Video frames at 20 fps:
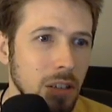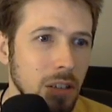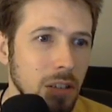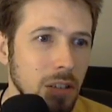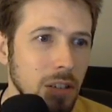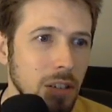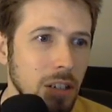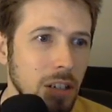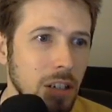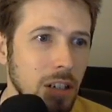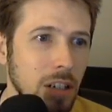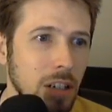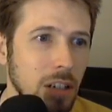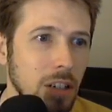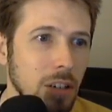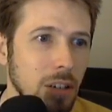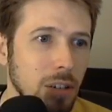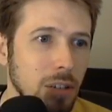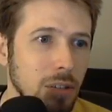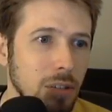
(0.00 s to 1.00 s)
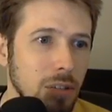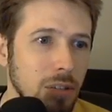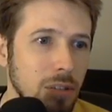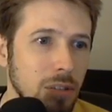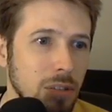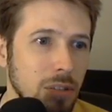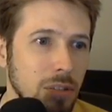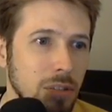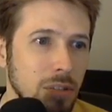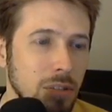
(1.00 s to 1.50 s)
Now,
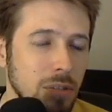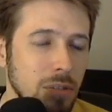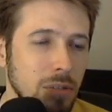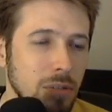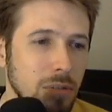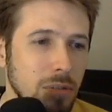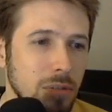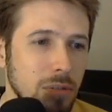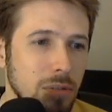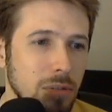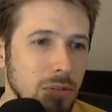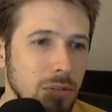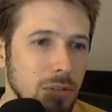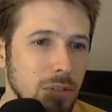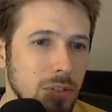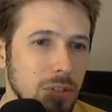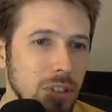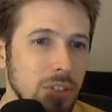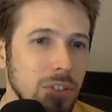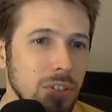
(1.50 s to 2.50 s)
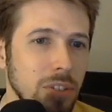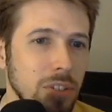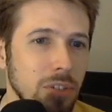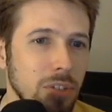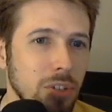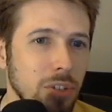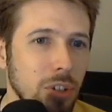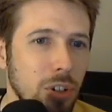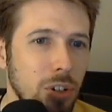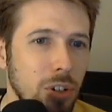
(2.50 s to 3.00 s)
since it
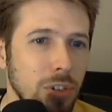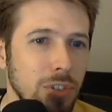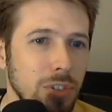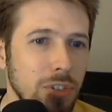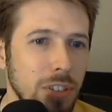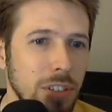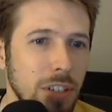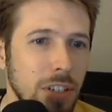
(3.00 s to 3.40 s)
is cursing